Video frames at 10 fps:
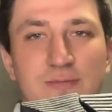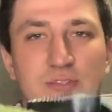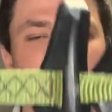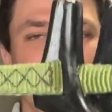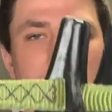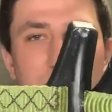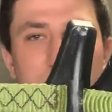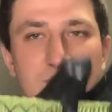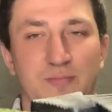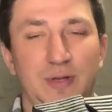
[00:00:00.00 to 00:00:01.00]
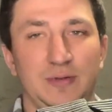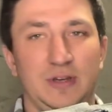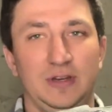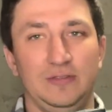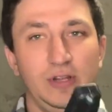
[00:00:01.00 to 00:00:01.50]
So for people that
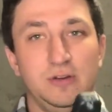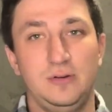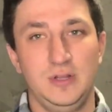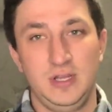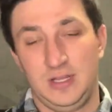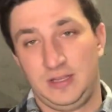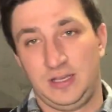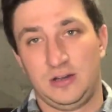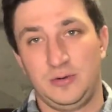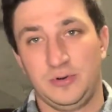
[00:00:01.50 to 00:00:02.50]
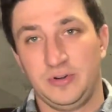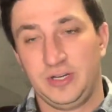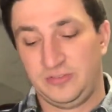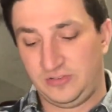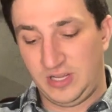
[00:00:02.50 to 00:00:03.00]
don't know, they call them a Ring
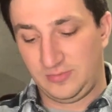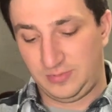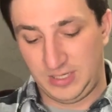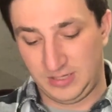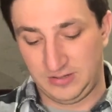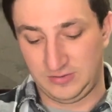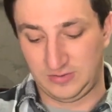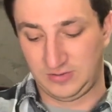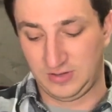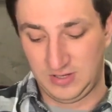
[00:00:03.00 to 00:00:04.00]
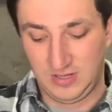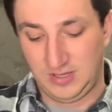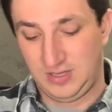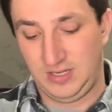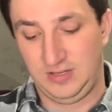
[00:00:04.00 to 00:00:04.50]
of Steps because
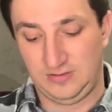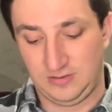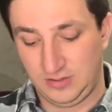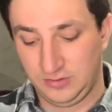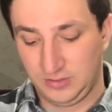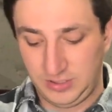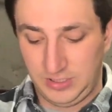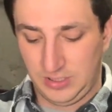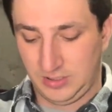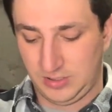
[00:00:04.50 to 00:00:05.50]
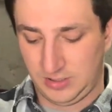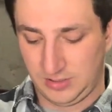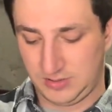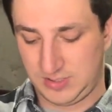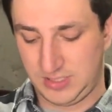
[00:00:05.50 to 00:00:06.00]
it's literally
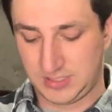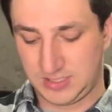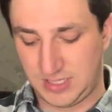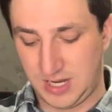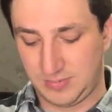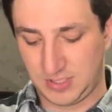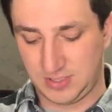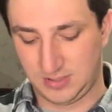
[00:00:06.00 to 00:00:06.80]
6 steps.